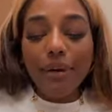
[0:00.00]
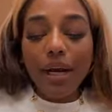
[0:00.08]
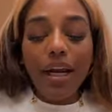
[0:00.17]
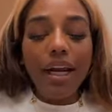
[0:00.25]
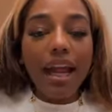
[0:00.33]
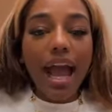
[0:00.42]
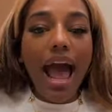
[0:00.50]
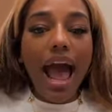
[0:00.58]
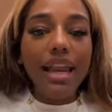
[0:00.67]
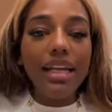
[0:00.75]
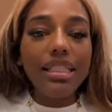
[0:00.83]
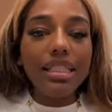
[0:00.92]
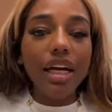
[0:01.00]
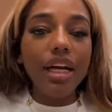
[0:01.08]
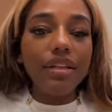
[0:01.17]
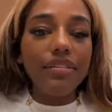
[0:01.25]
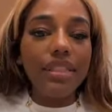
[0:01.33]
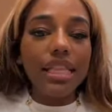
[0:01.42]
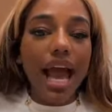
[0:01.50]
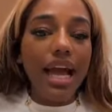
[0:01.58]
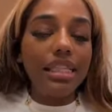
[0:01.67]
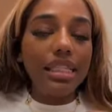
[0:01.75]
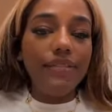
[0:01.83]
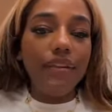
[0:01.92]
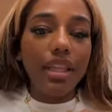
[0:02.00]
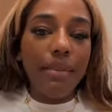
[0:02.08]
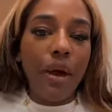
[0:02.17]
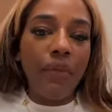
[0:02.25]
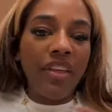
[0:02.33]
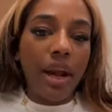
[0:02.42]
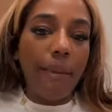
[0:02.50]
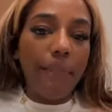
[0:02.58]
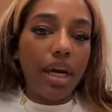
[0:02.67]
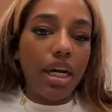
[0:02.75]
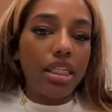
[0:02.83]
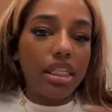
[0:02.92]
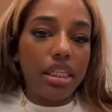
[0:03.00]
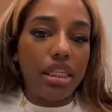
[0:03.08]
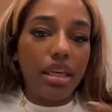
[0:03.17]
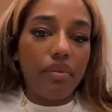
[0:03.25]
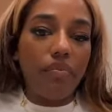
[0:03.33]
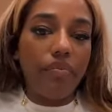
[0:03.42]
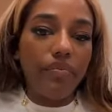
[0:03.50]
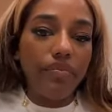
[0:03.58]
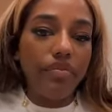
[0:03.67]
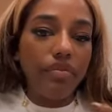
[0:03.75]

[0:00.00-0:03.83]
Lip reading: Spirit, how does earth signs feel about their person?